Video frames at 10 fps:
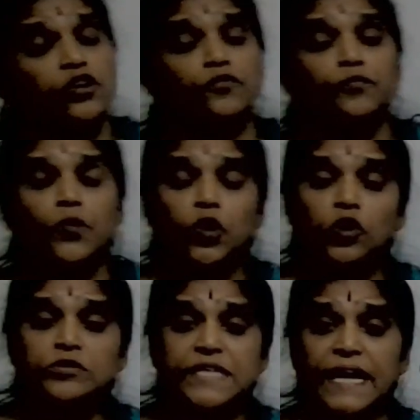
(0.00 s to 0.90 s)
of
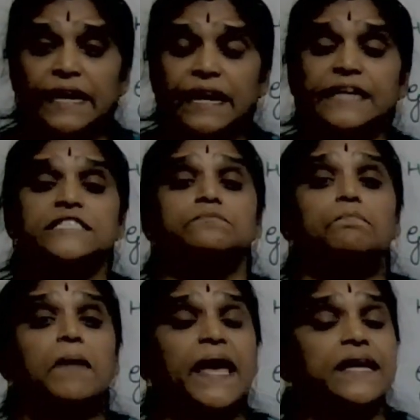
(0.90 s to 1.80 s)
monosaccharides
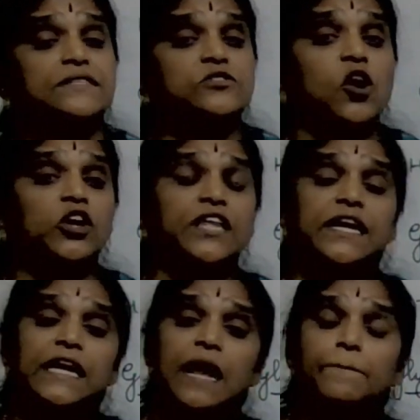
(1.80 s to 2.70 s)
based on the
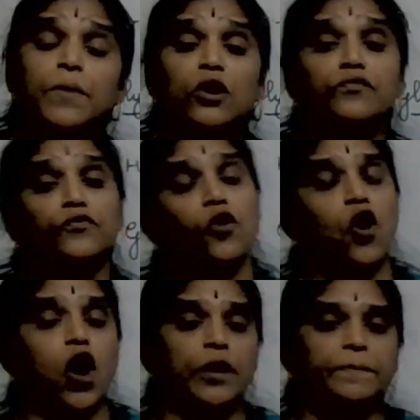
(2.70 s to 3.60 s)
number of
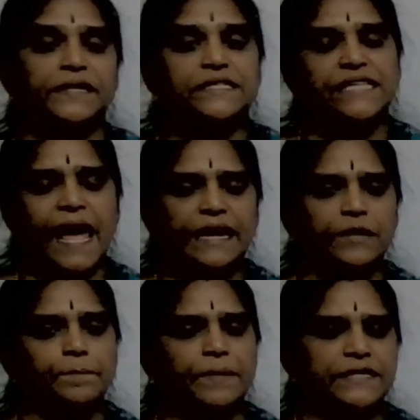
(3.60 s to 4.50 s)
carbons
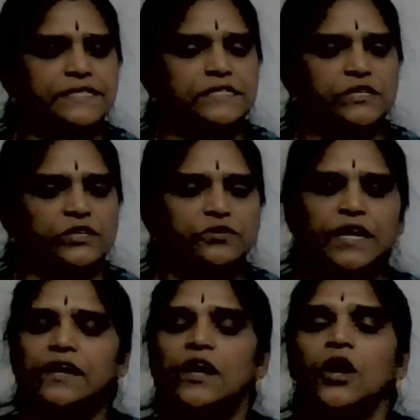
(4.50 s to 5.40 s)
atom present into
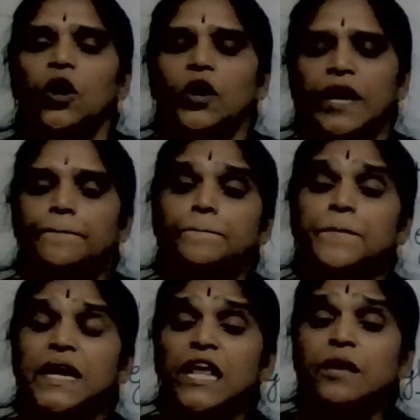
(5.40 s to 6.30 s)
that. Okay,
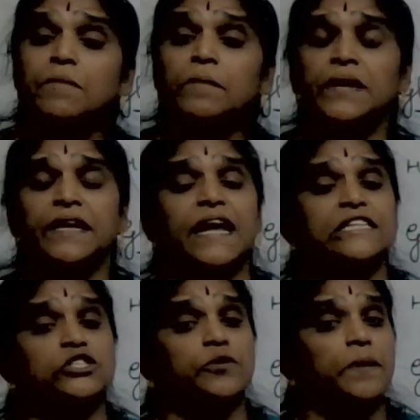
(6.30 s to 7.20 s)
minimum it
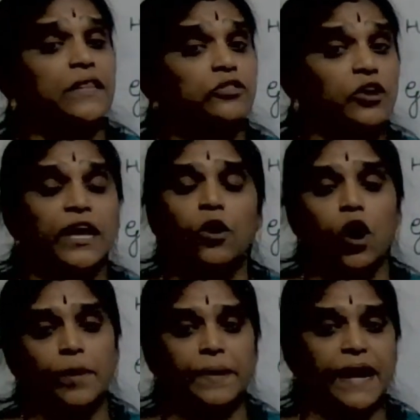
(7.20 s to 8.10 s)
has to be 3
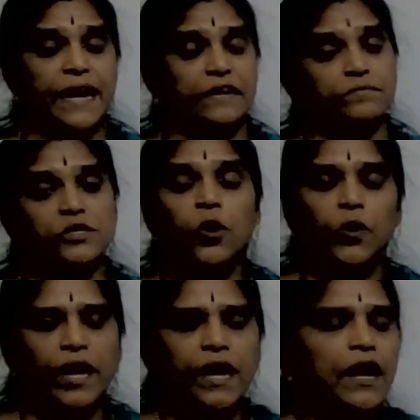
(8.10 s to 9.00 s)
carbon atoms.
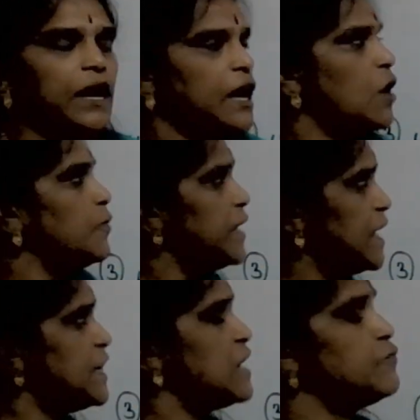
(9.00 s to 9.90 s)
Okay, now
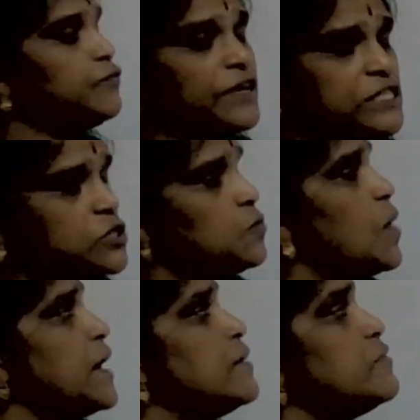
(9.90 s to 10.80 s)
in that first one,